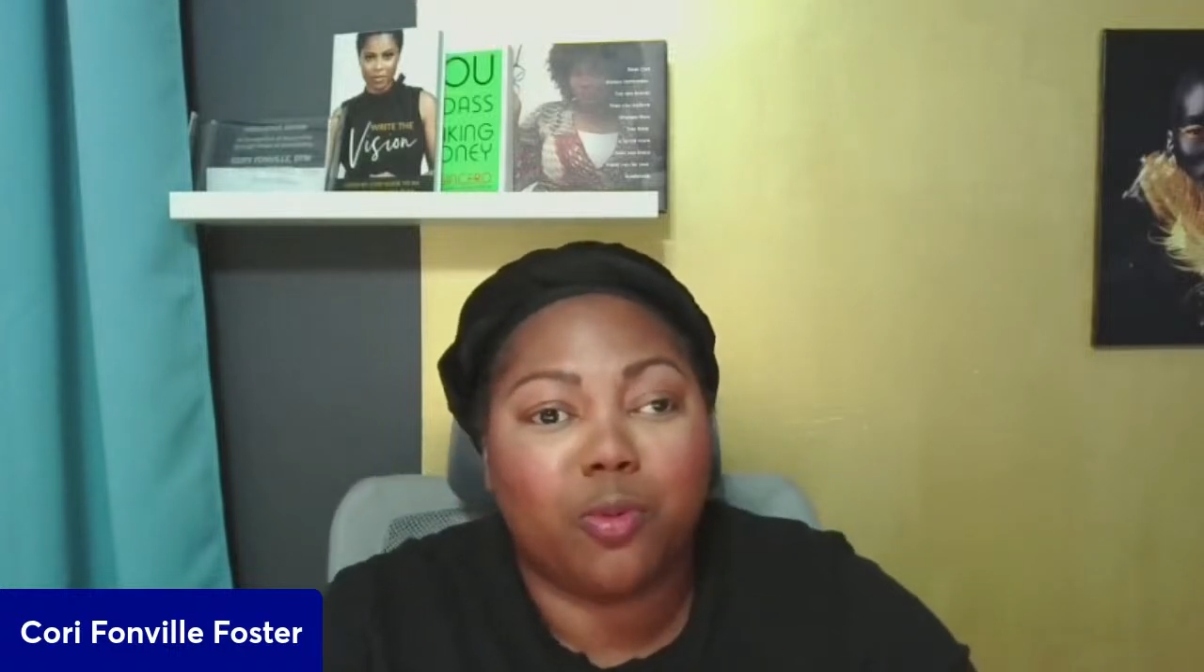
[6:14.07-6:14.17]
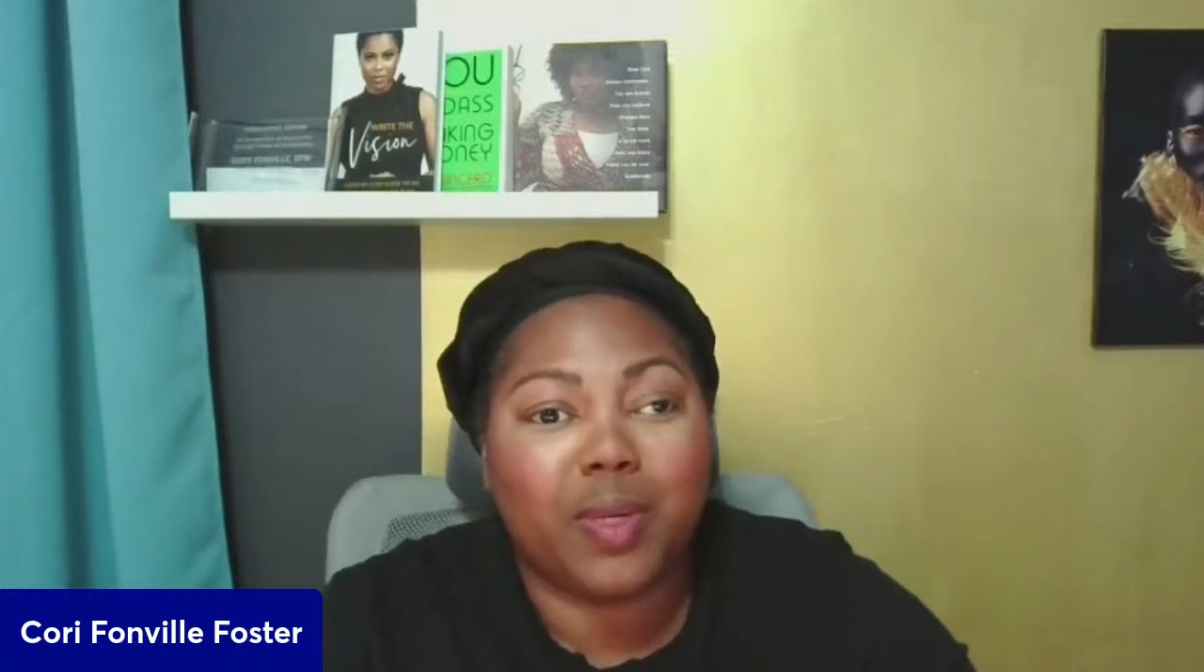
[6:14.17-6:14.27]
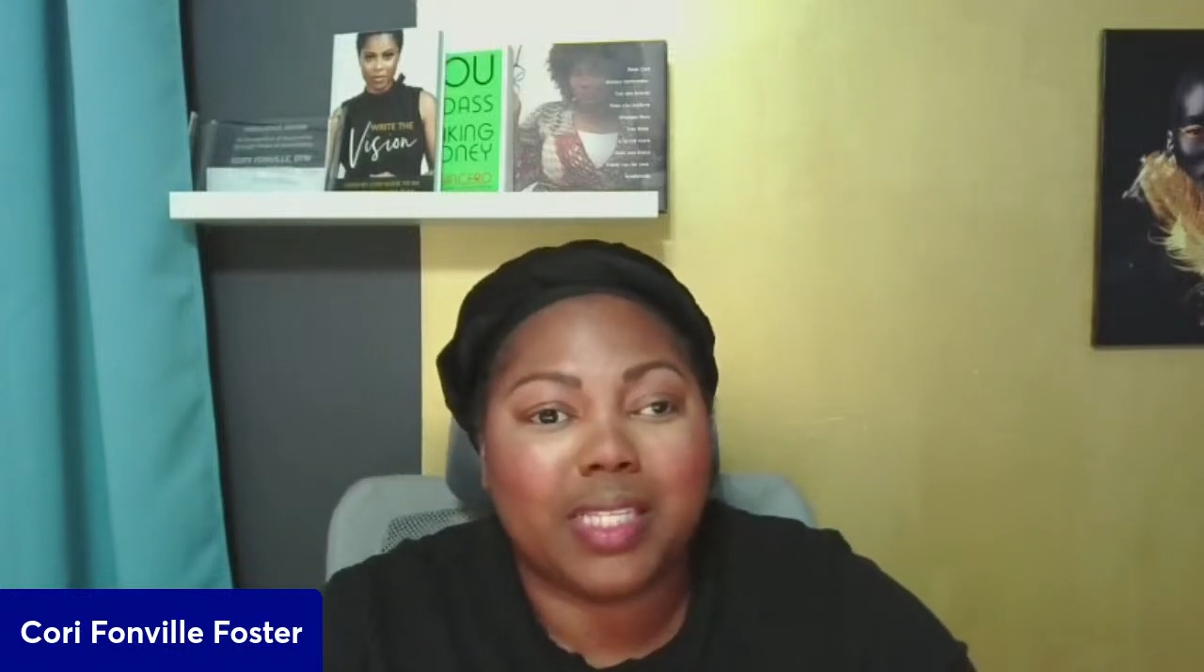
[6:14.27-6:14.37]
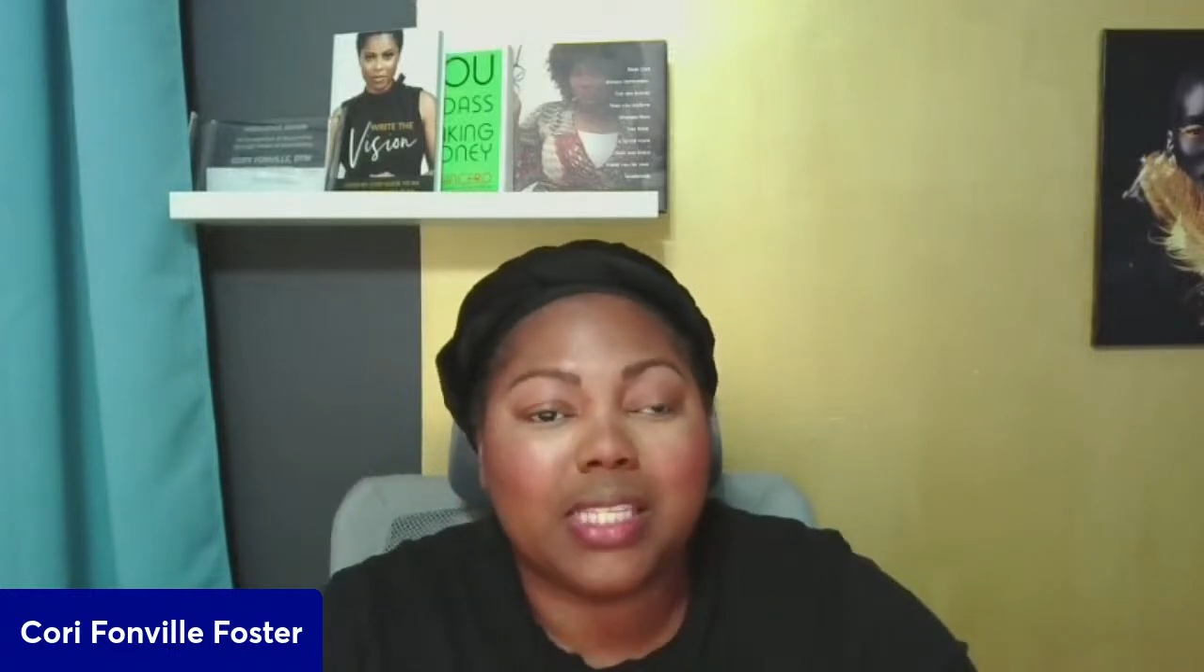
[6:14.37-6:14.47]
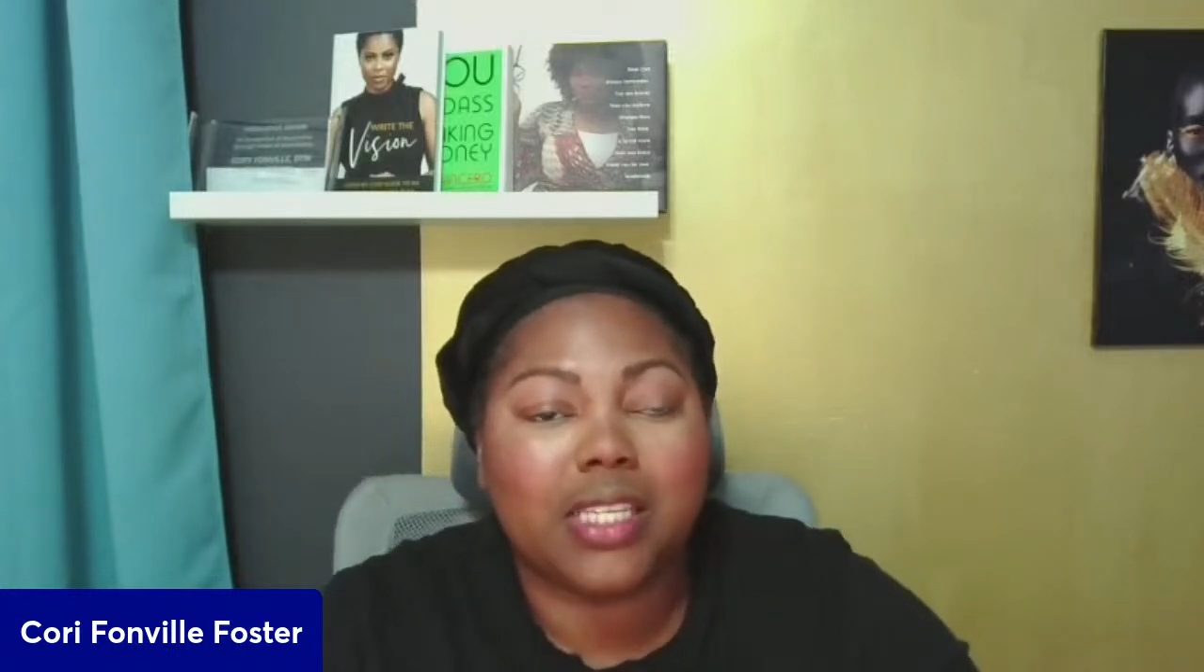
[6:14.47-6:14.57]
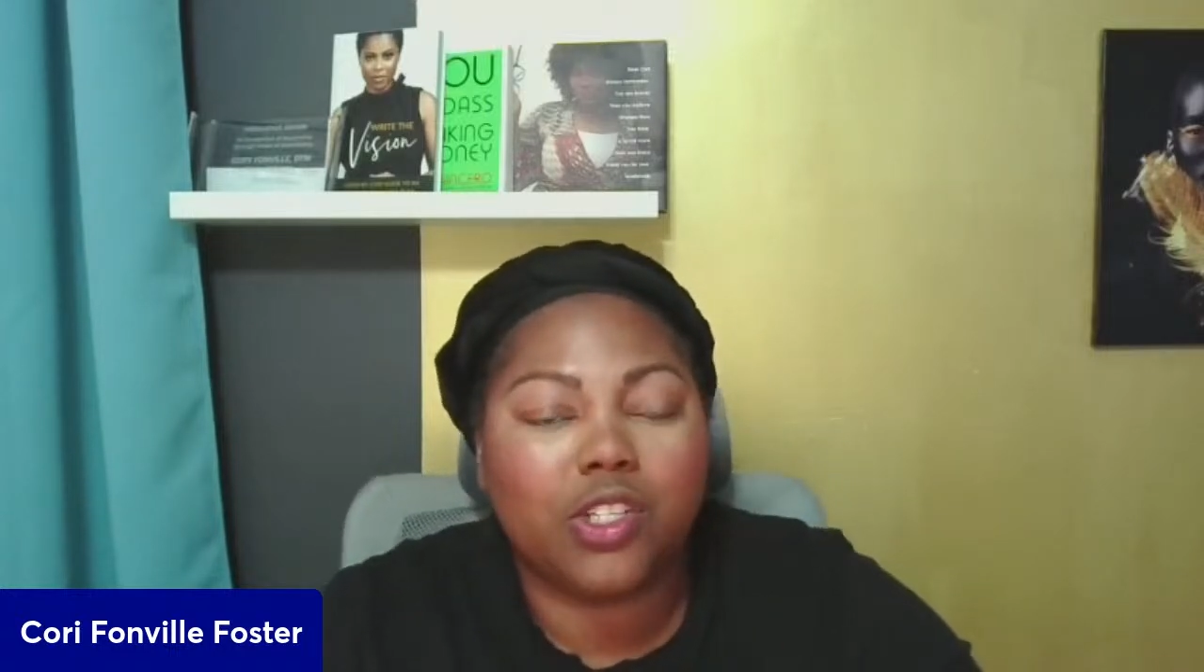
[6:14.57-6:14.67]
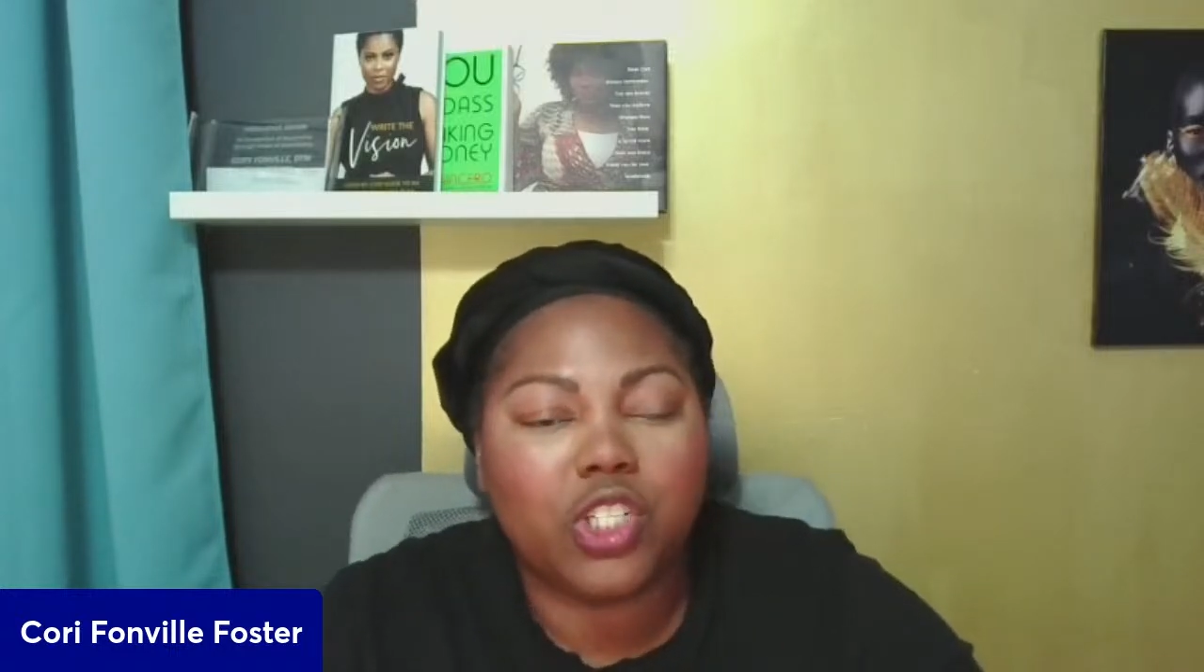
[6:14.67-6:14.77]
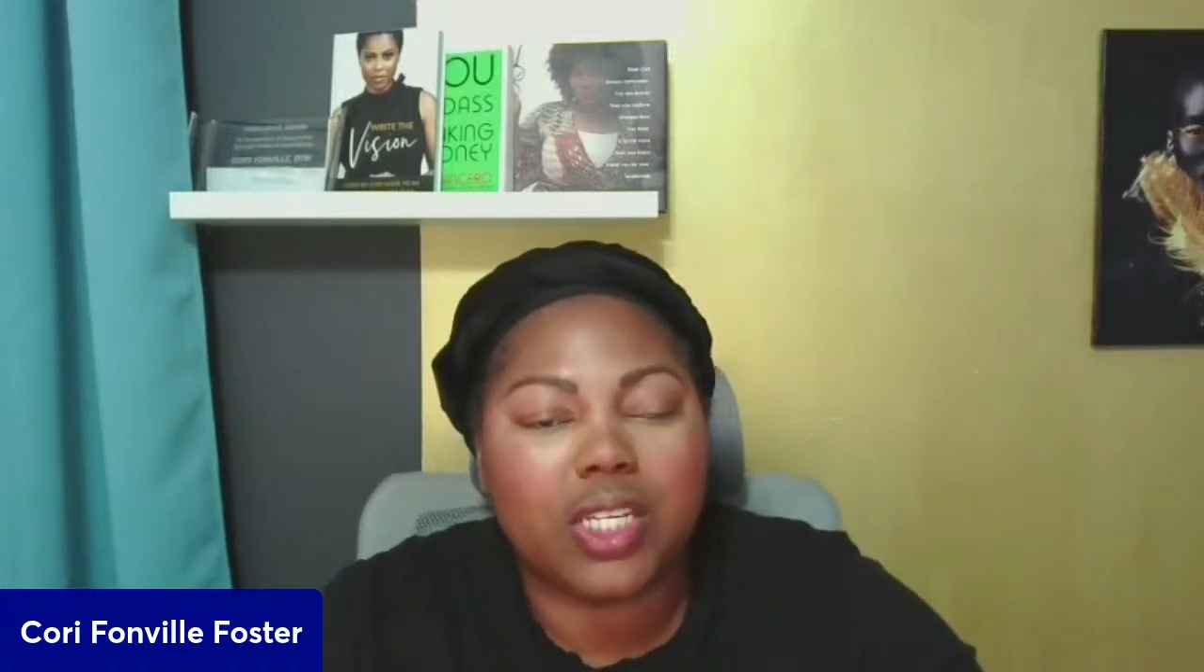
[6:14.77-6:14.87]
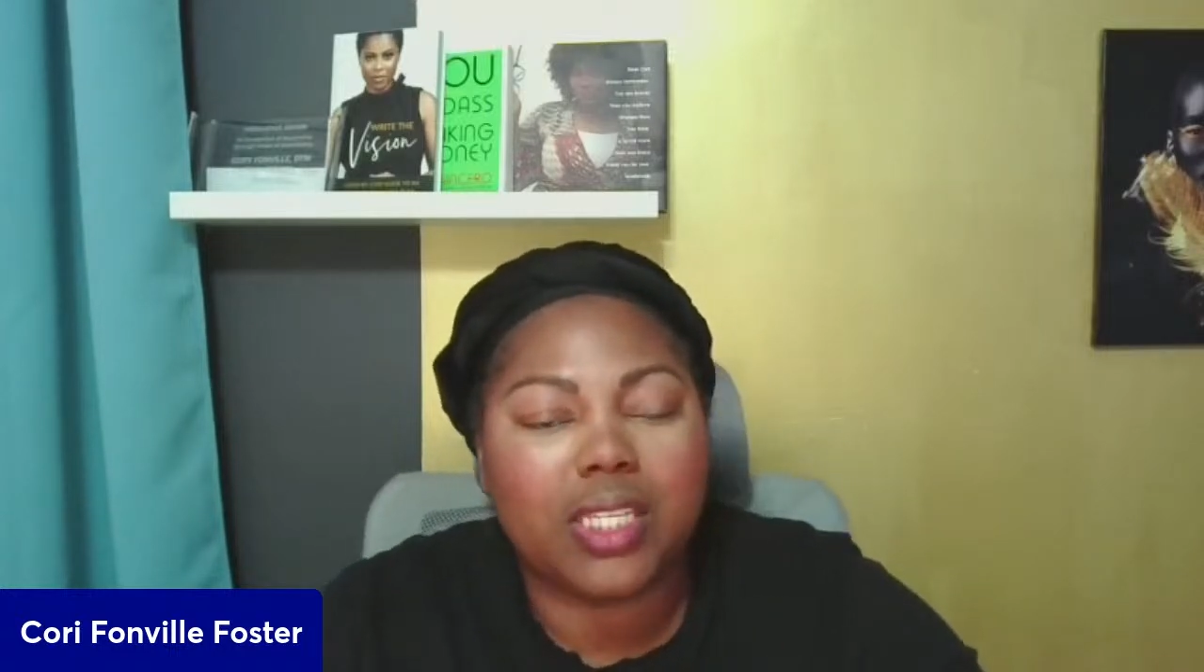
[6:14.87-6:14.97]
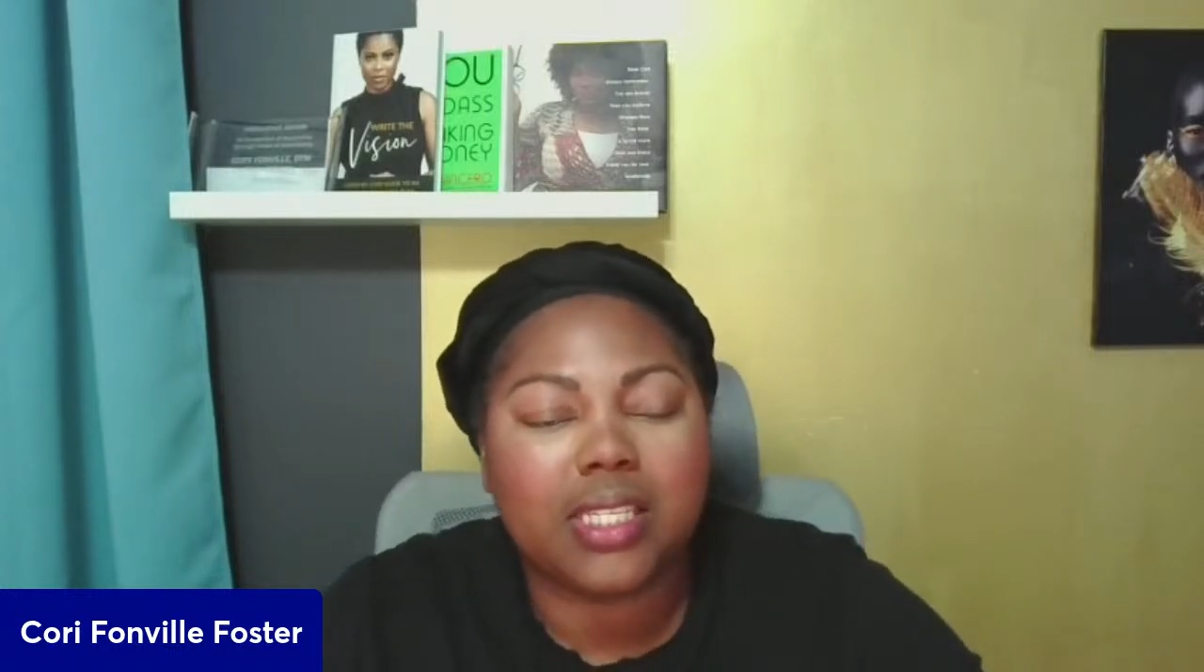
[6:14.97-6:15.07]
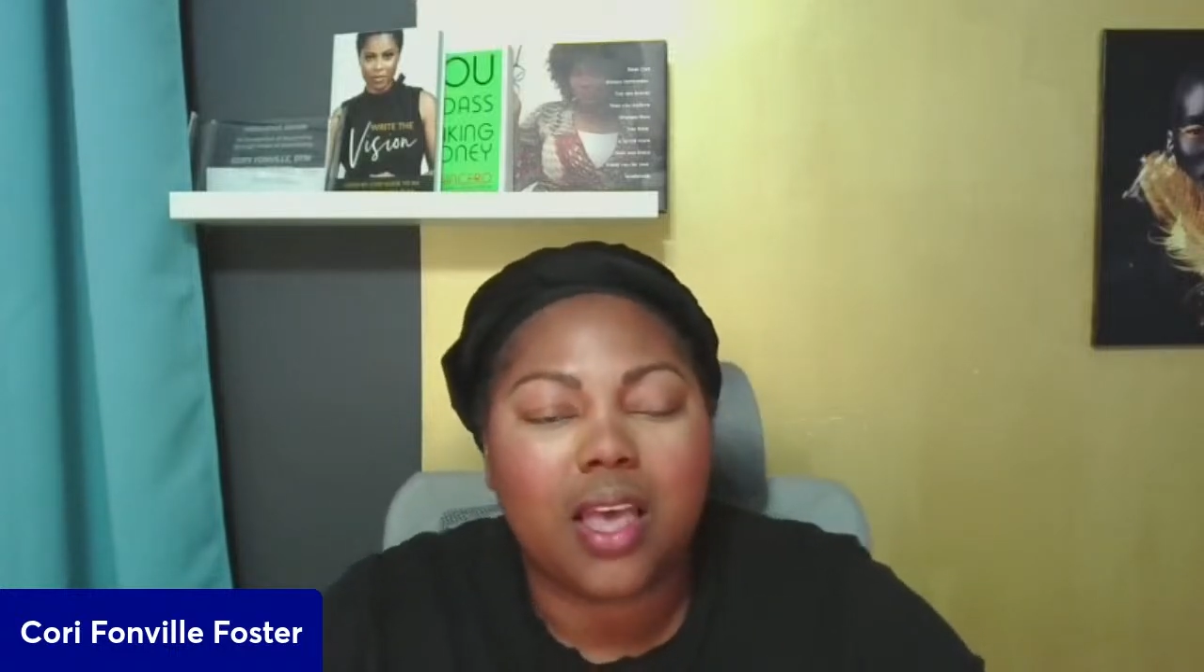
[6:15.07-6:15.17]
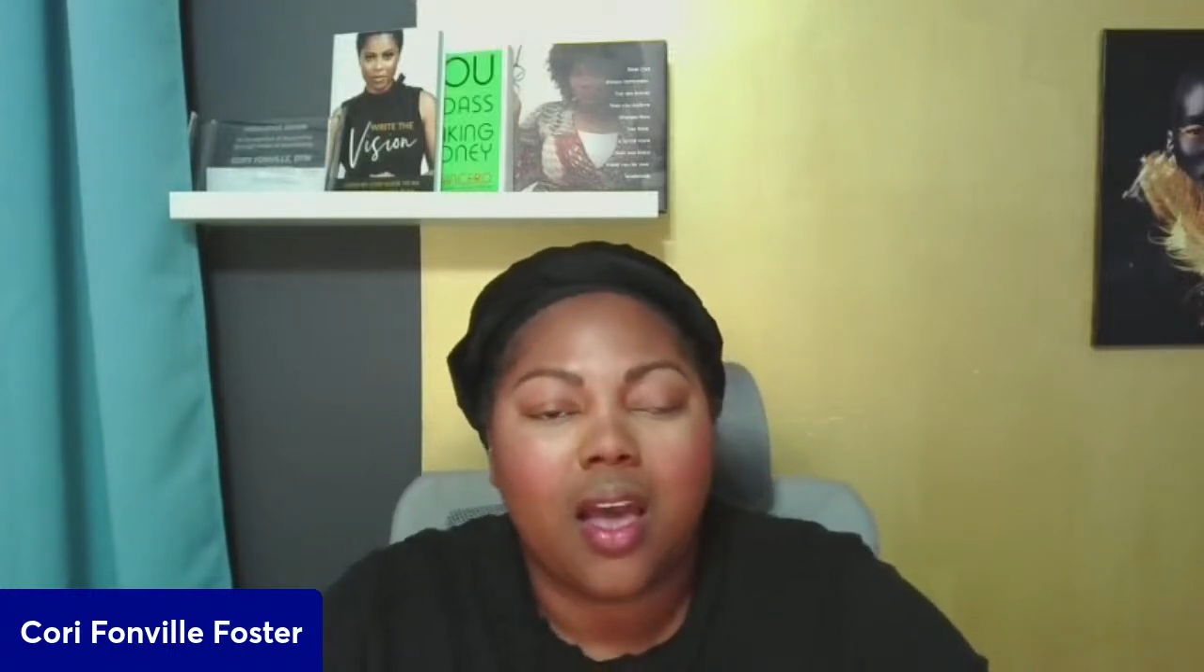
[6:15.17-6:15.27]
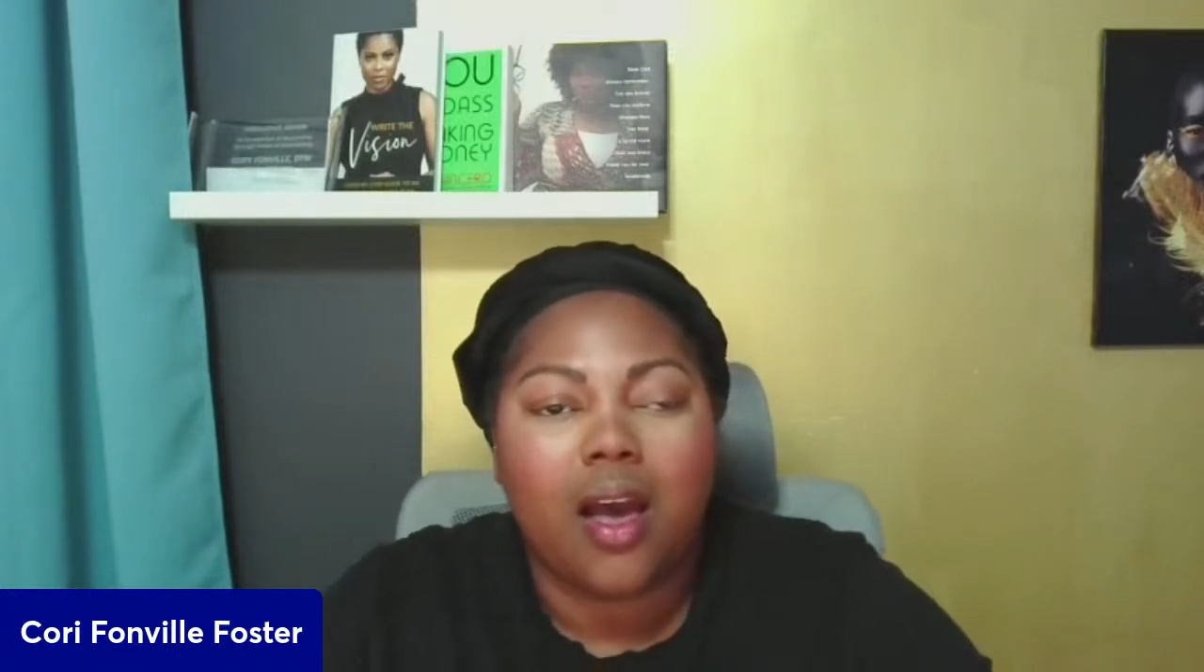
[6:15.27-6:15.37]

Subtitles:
Business Solutions,